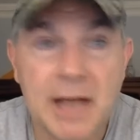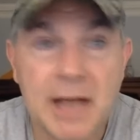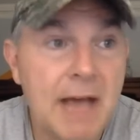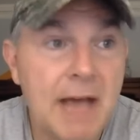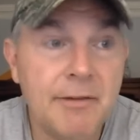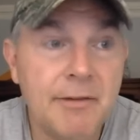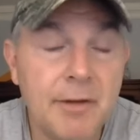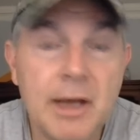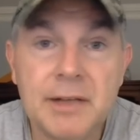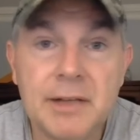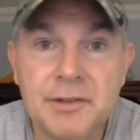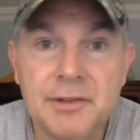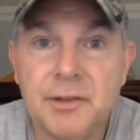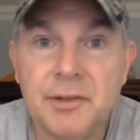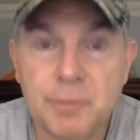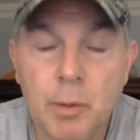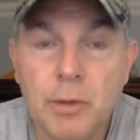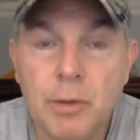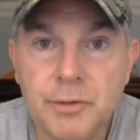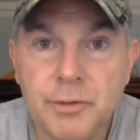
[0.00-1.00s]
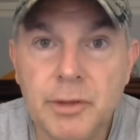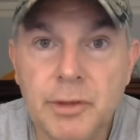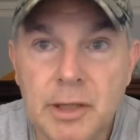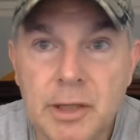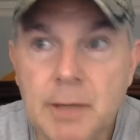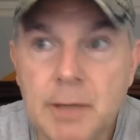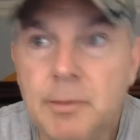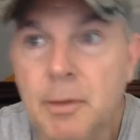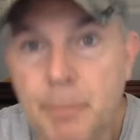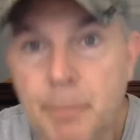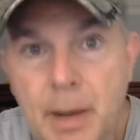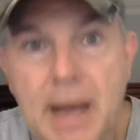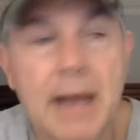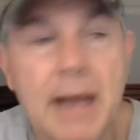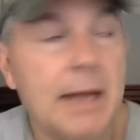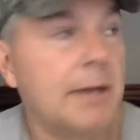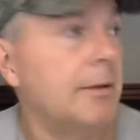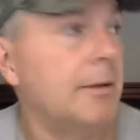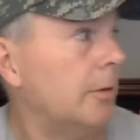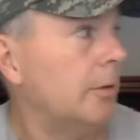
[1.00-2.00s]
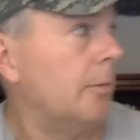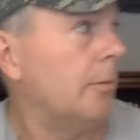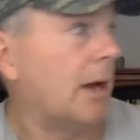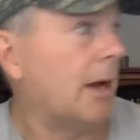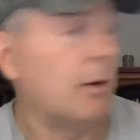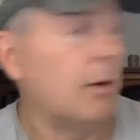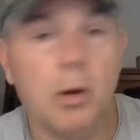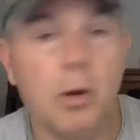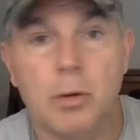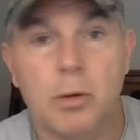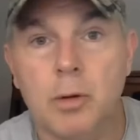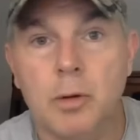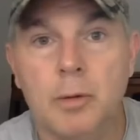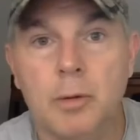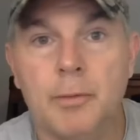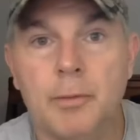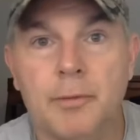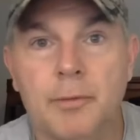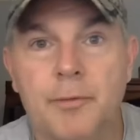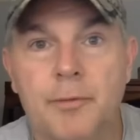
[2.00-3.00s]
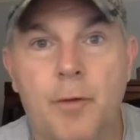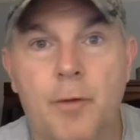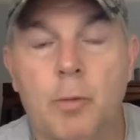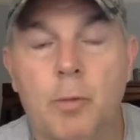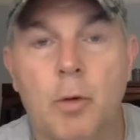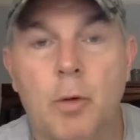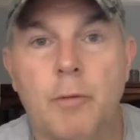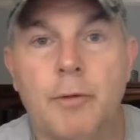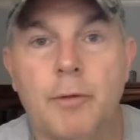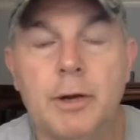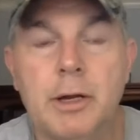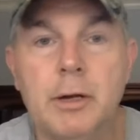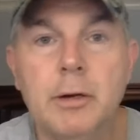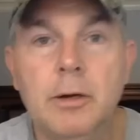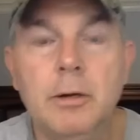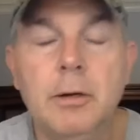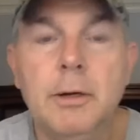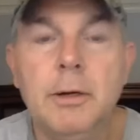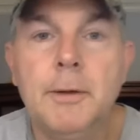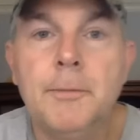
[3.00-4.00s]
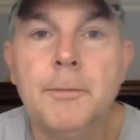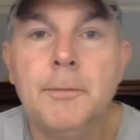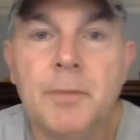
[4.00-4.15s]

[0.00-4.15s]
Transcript: I have less disposable income to buy in my local farmer over here.